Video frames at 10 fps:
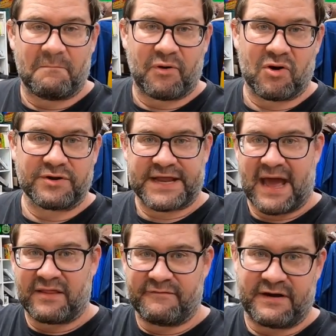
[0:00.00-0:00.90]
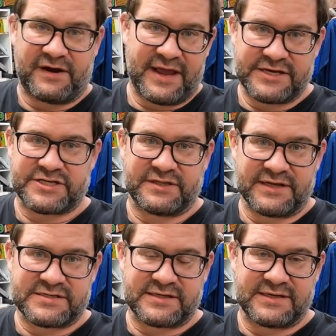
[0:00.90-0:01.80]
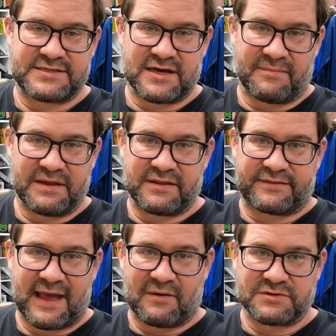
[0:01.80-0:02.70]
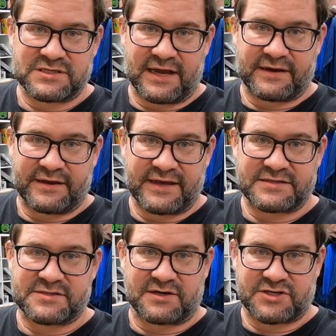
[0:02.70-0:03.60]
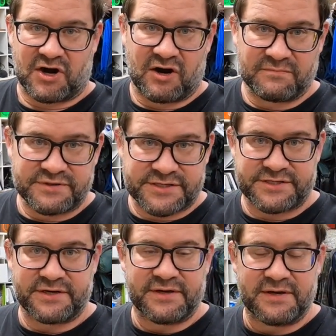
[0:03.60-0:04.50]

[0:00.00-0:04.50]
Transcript: pull down the variation listing and tell me that that was like against their terms